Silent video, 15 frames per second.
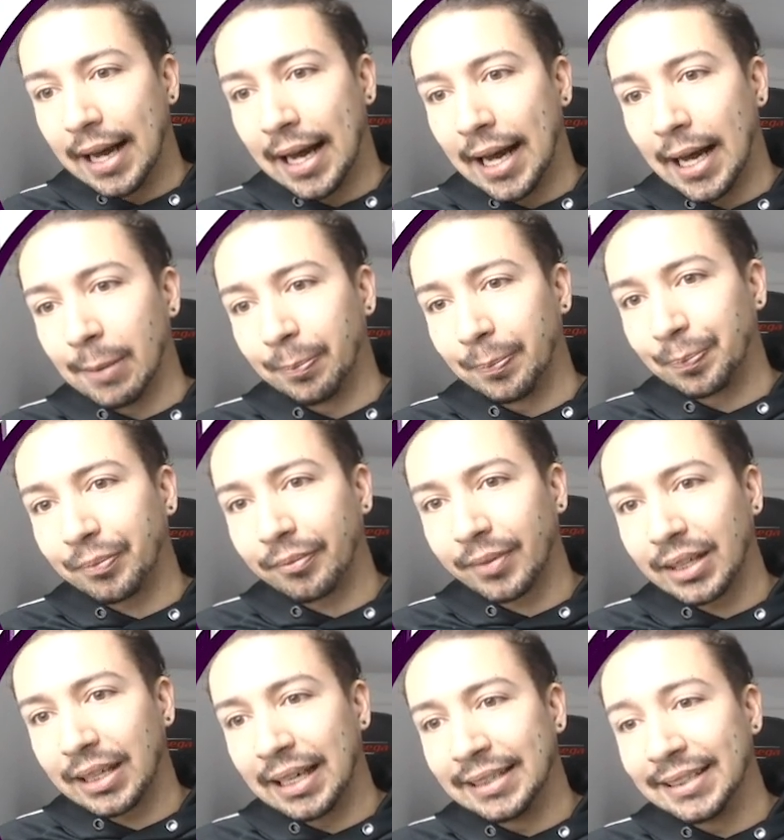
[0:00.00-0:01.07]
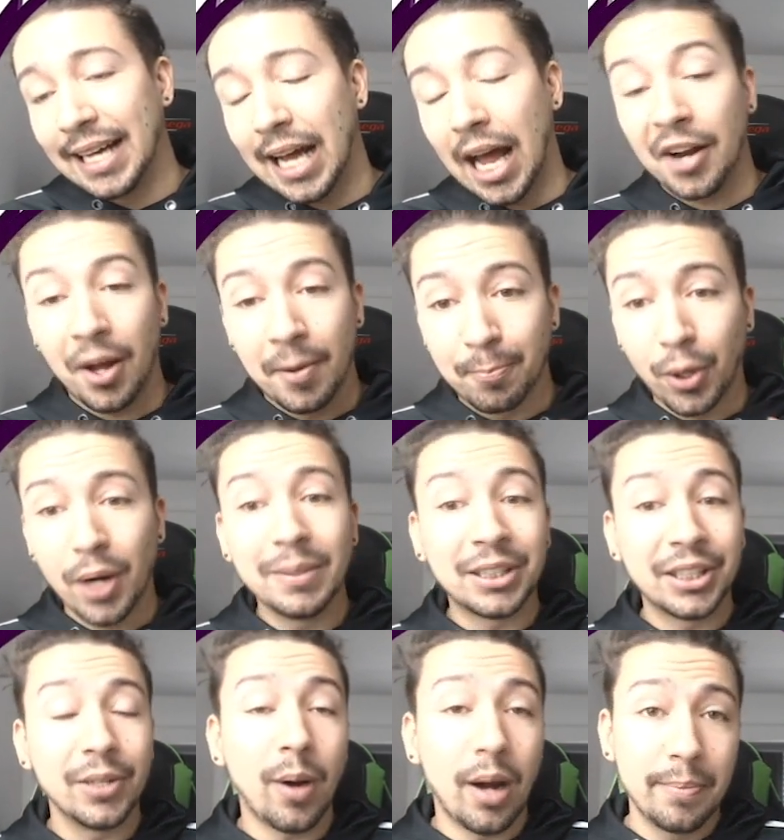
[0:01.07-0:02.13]
And I
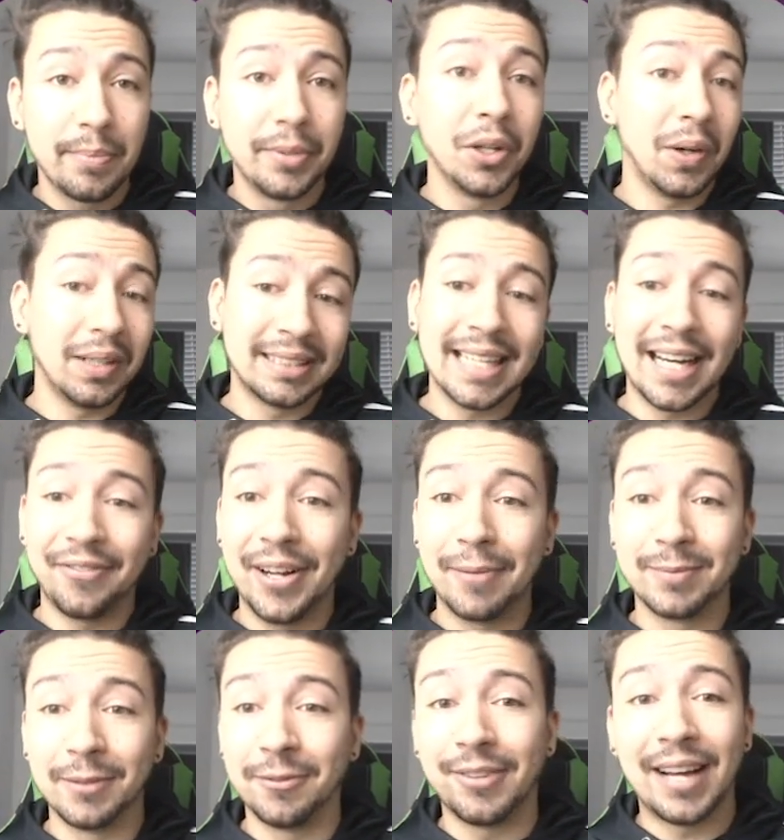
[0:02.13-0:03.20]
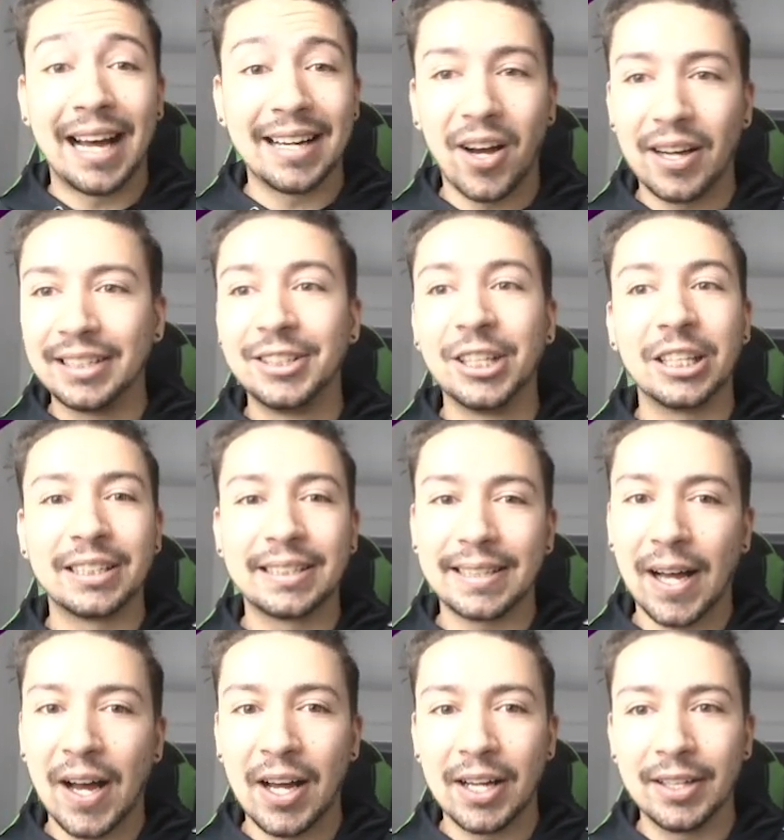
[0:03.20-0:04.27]
promise you, I'm not a Southampton fan. I
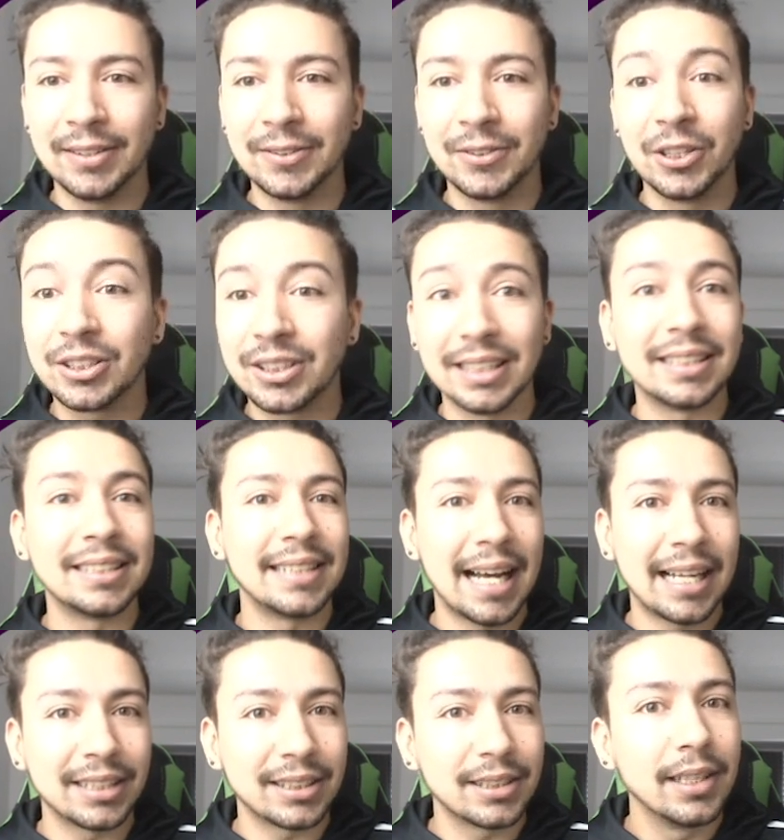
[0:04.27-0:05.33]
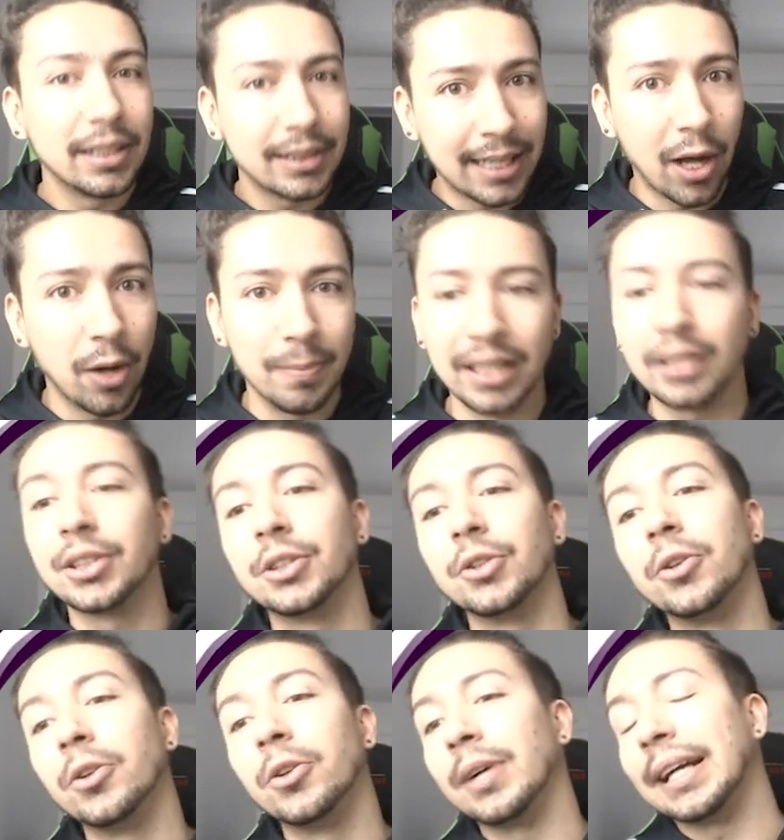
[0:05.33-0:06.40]
just the stats tell me a
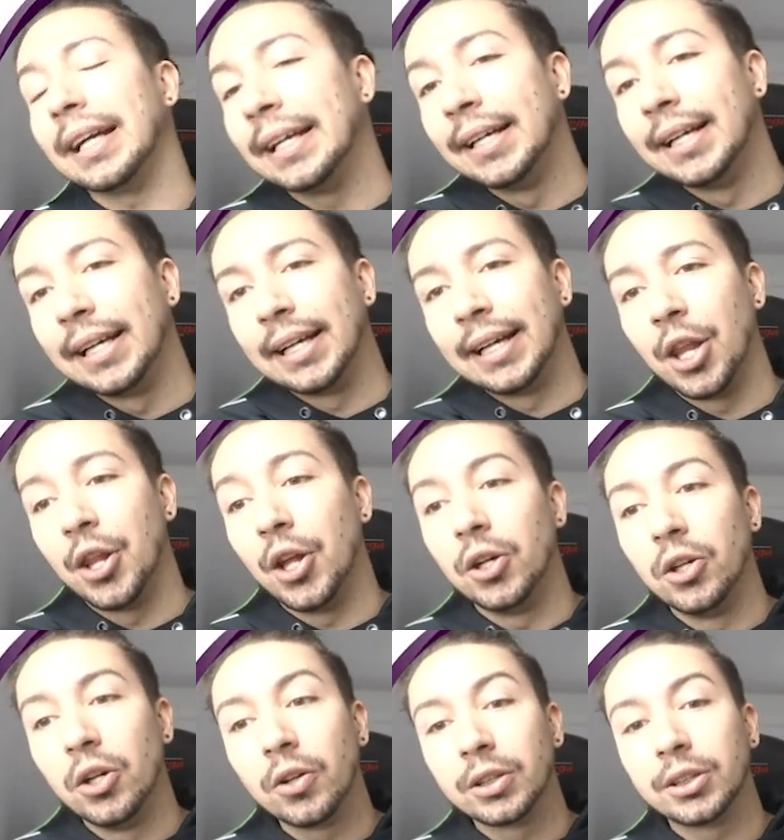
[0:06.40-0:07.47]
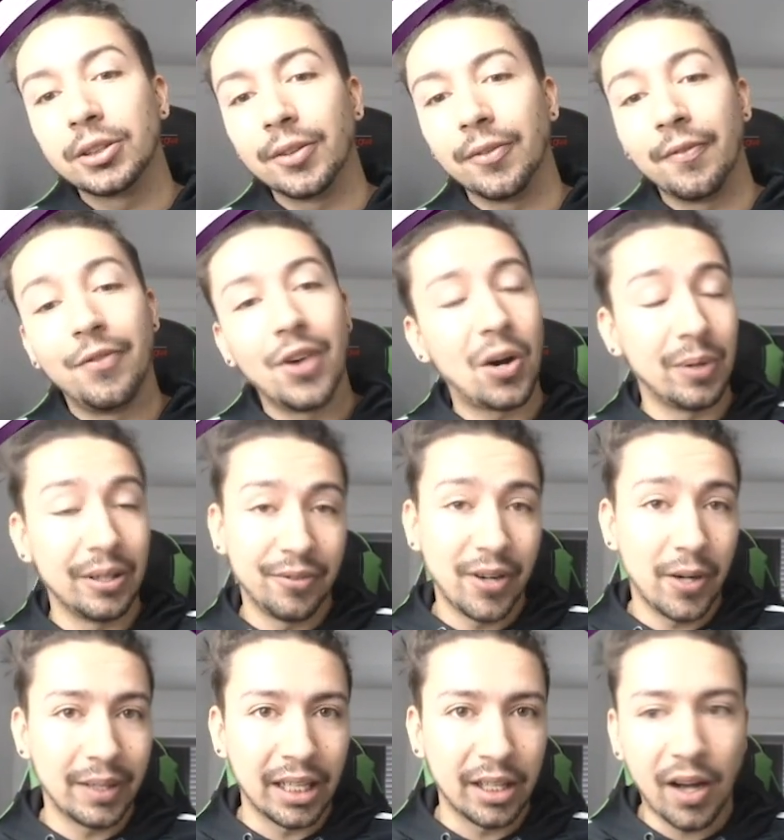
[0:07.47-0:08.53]
story that looks very,
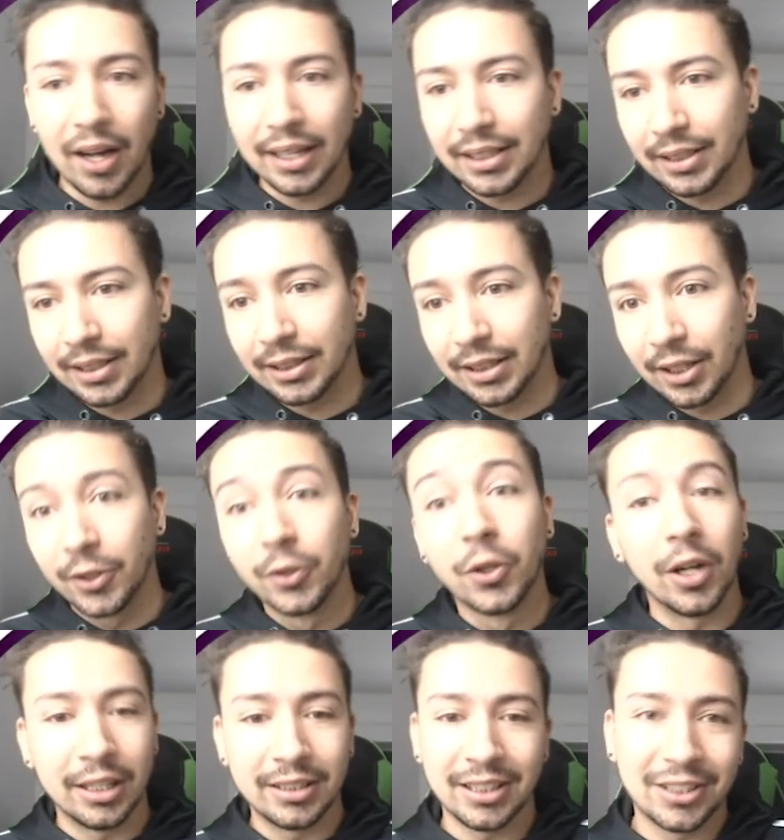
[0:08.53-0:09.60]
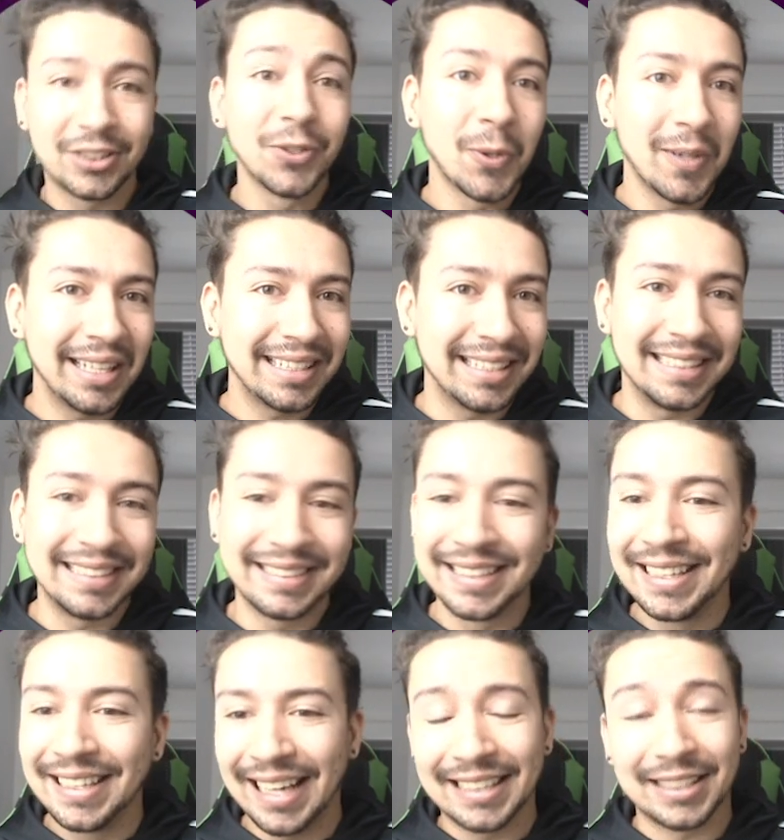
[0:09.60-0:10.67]
very nice. It's a story that
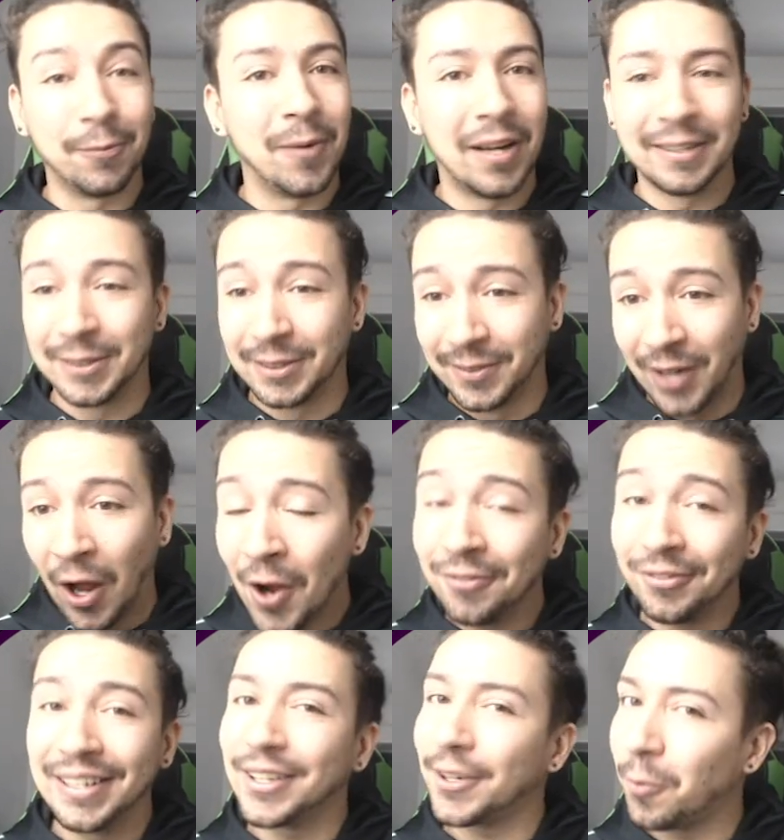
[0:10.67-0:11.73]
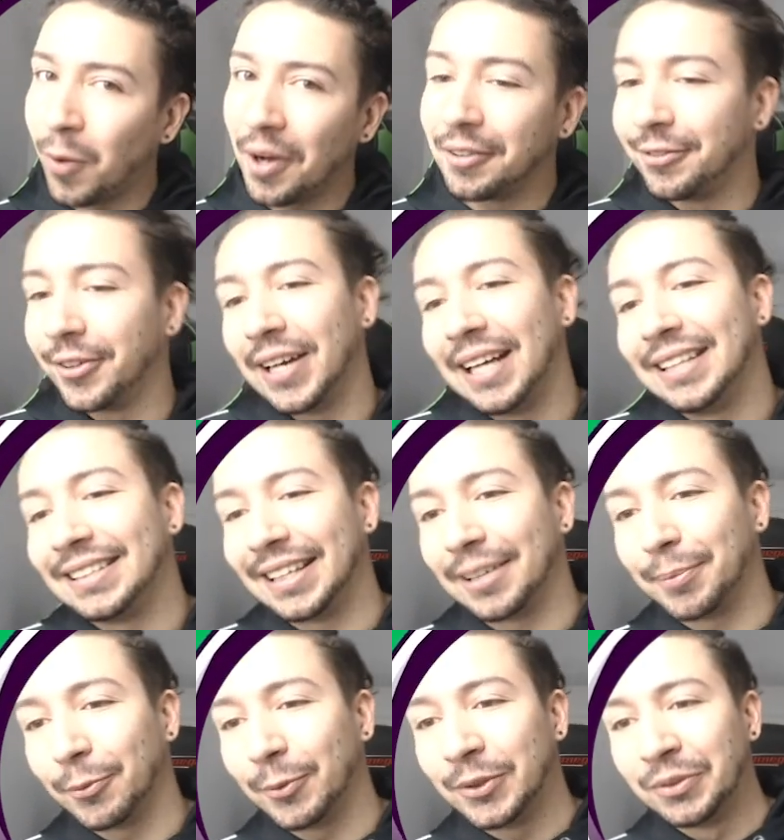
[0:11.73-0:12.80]
has hopefully got a wonderful ending,
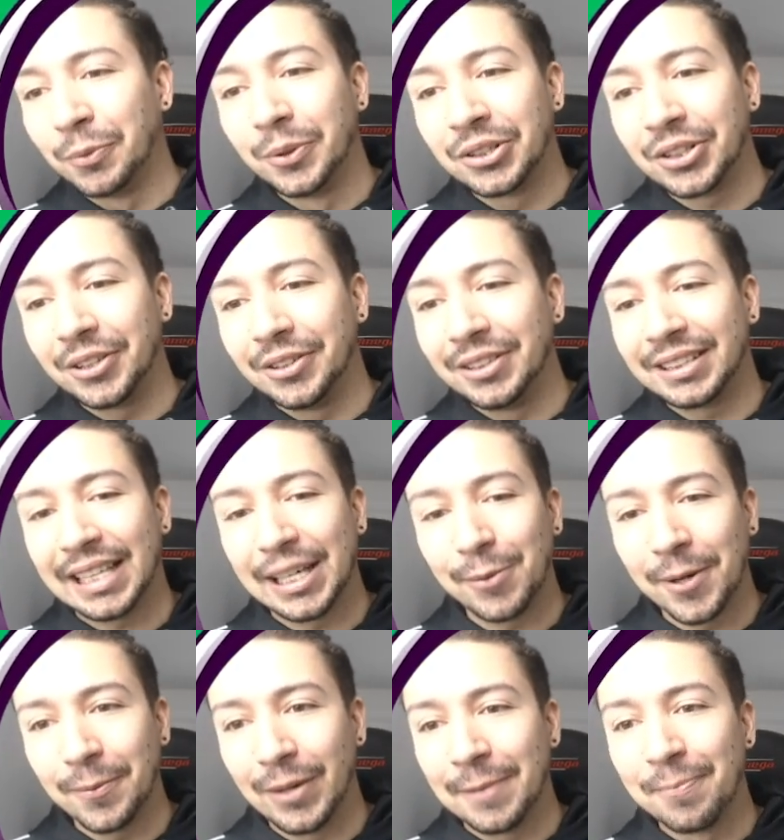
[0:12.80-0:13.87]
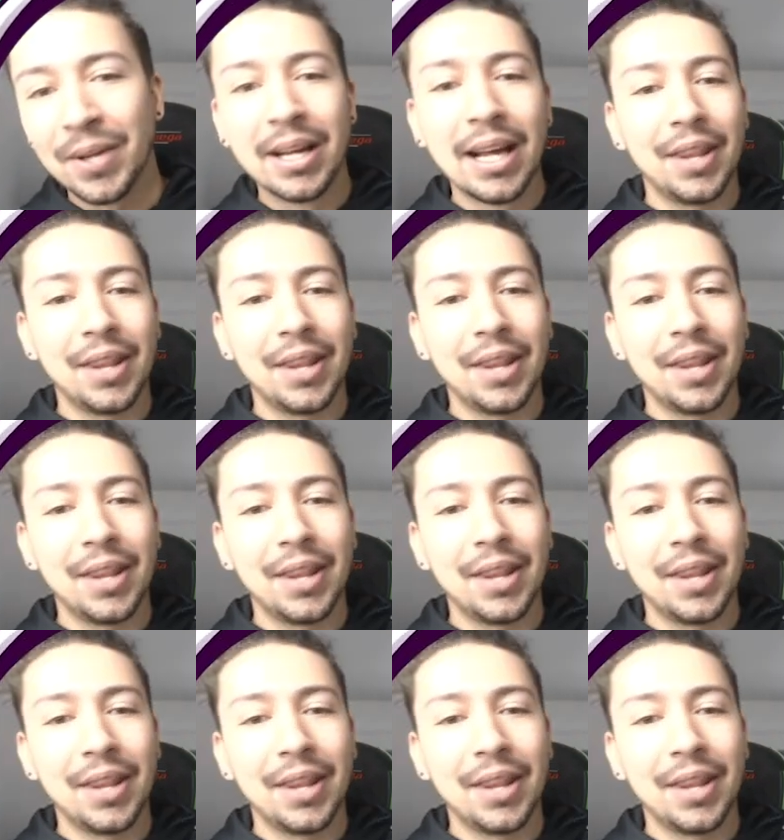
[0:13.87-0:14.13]
but we'll soon see, won't we?